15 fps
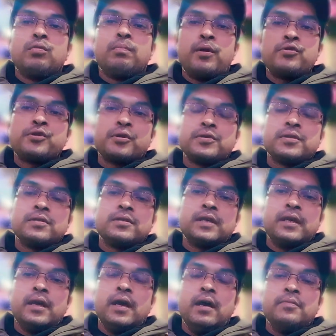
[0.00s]
Boris Johnson
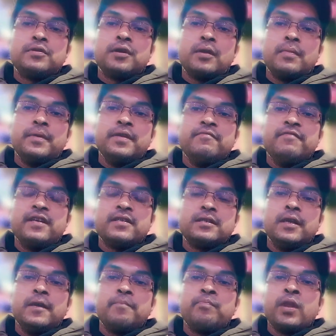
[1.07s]
is going to be
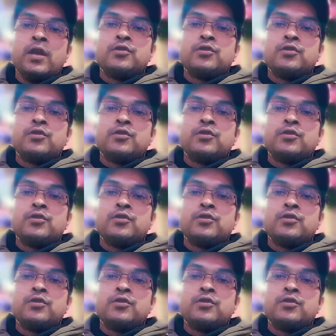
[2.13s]
investing